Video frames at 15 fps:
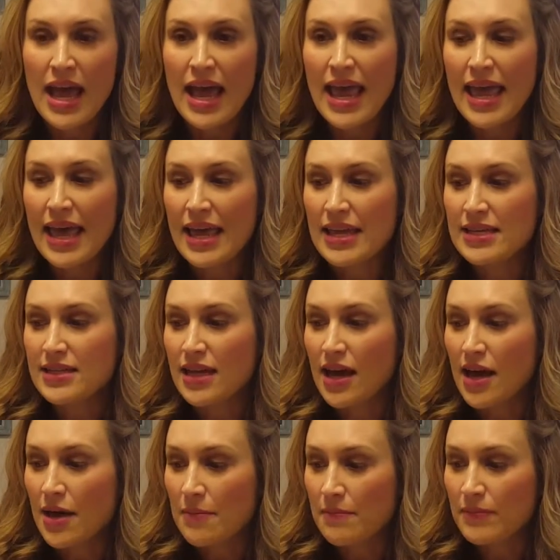And
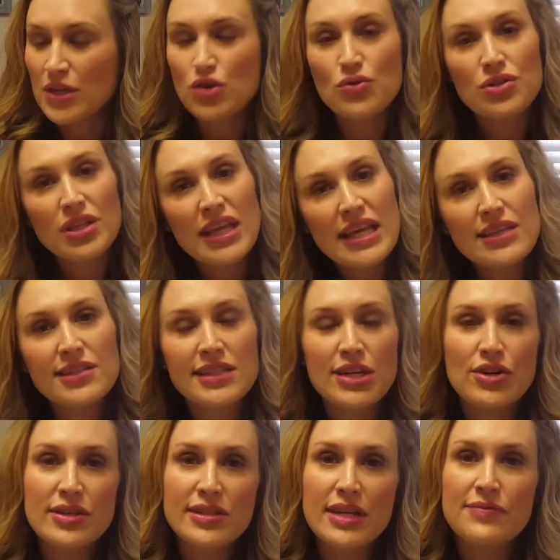usually a
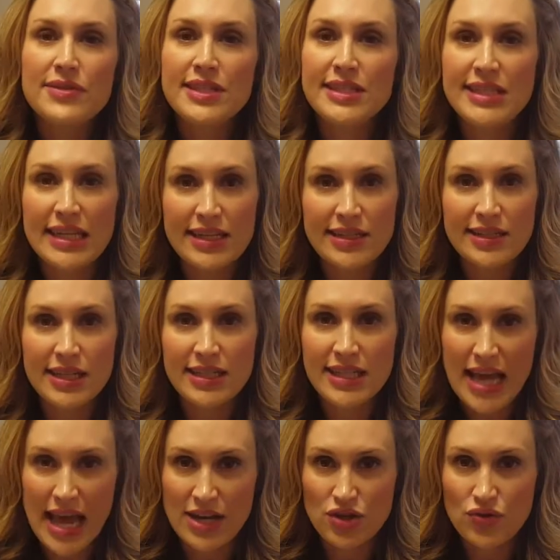series of 6 to
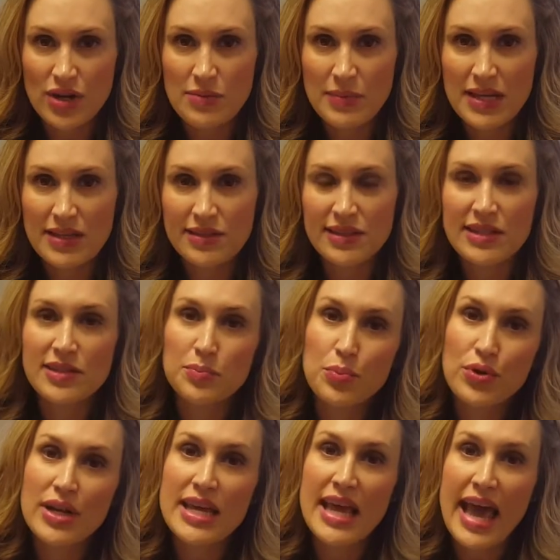10 treatments is
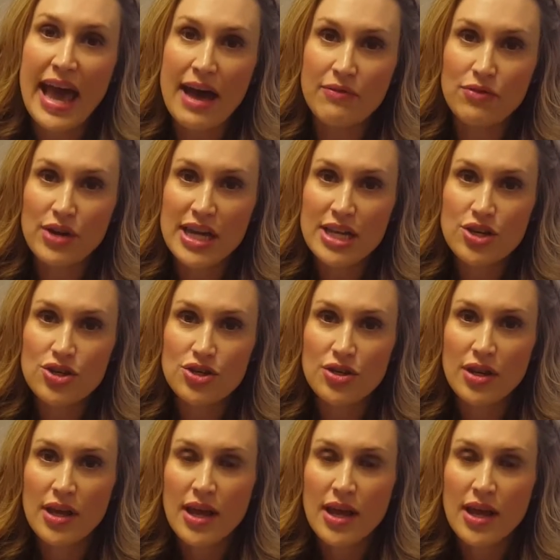pretty average.